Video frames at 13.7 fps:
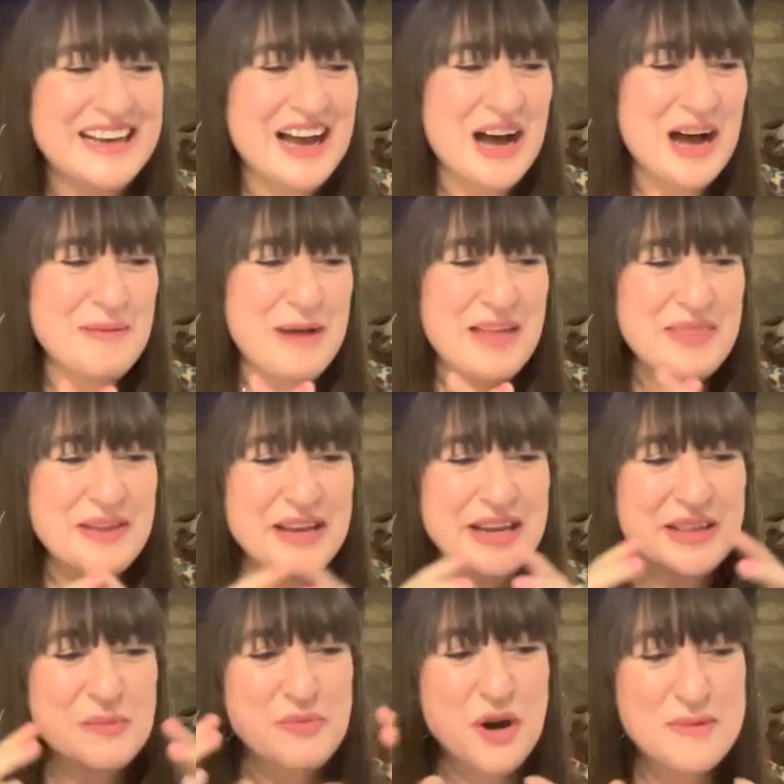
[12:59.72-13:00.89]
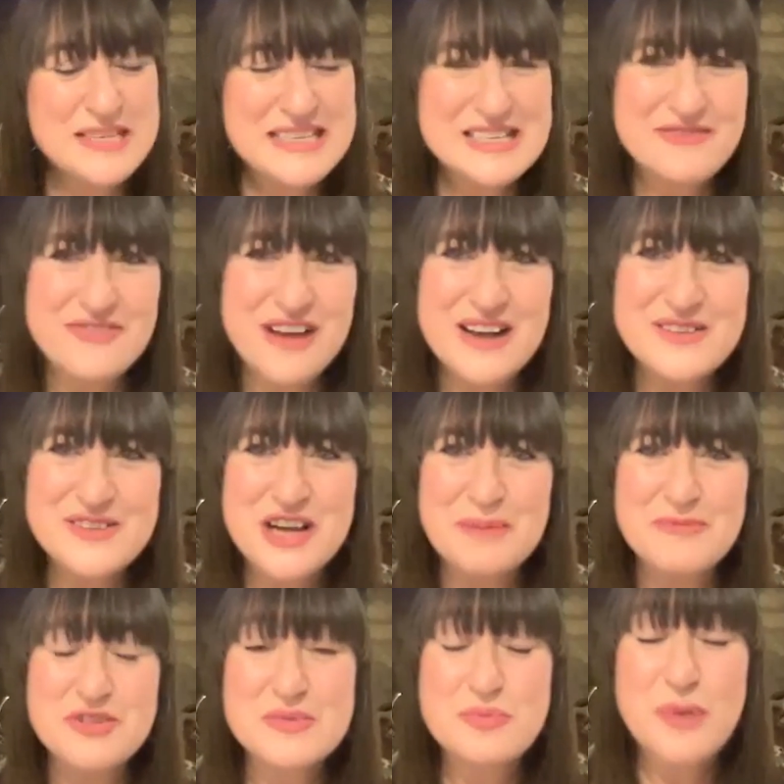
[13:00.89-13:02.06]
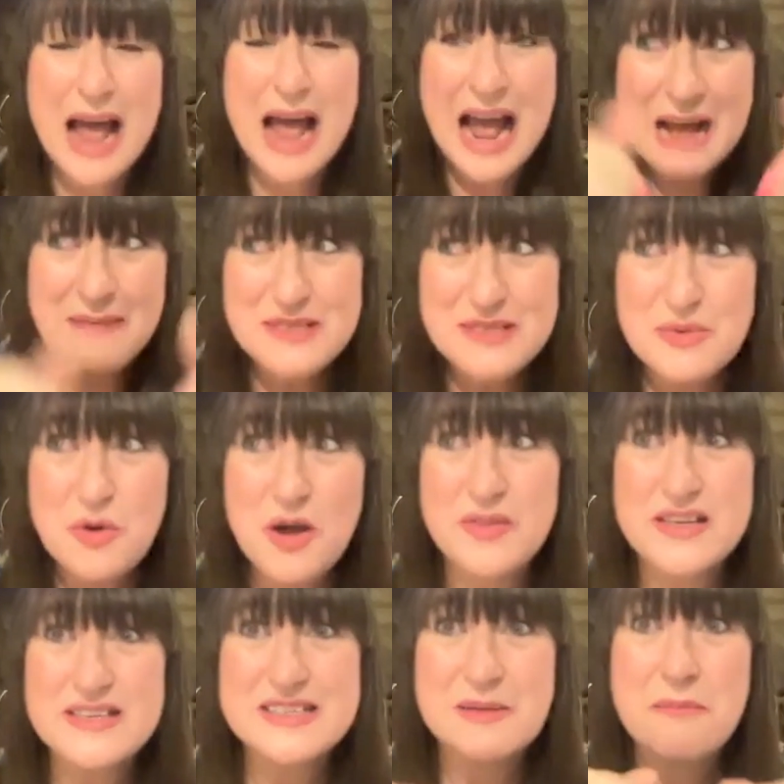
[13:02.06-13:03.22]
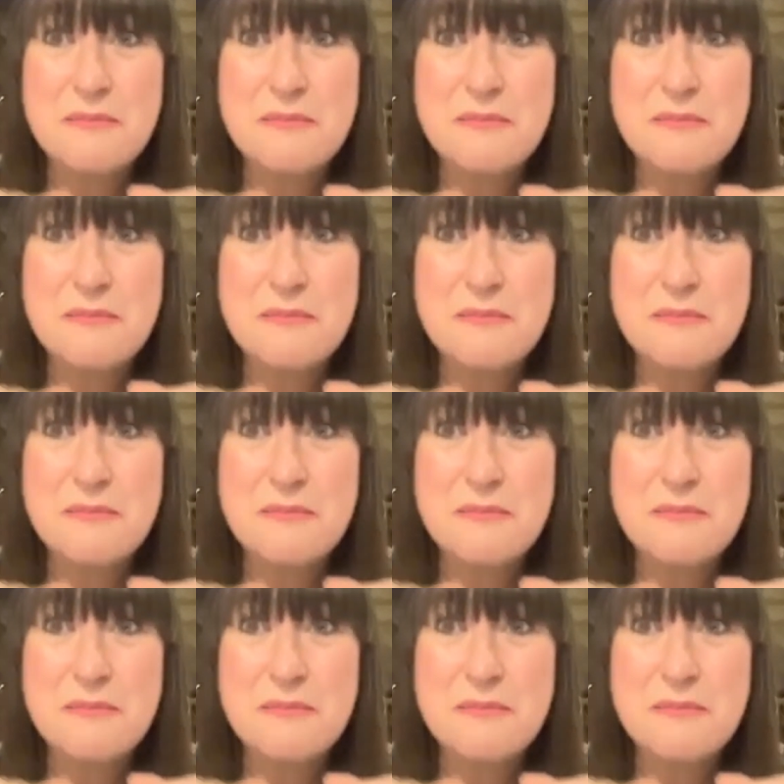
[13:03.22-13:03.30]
And the Promises and Vows chapter is perhaps the one that's the